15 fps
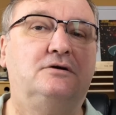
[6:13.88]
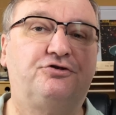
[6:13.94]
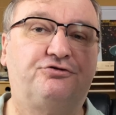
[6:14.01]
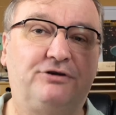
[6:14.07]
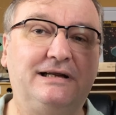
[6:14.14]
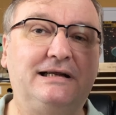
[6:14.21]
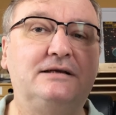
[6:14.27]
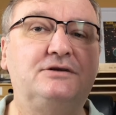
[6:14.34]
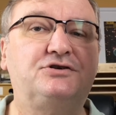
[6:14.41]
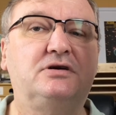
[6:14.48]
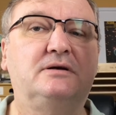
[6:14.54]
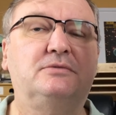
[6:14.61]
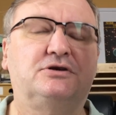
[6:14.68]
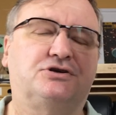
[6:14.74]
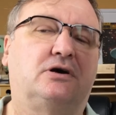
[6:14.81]
Drinking
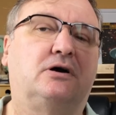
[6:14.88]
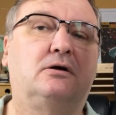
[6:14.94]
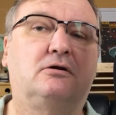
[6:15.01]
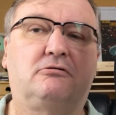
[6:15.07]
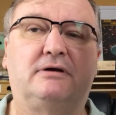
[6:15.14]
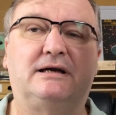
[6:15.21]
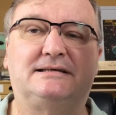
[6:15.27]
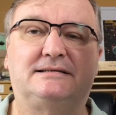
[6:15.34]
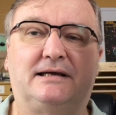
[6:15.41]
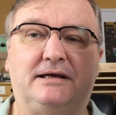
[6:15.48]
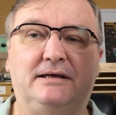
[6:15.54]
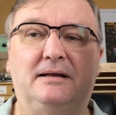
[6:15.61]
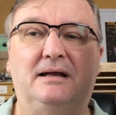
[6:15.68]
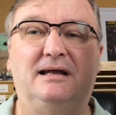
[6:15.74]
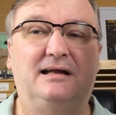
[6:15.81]
too much Earl Grey
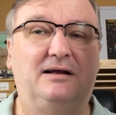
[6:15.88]
tea,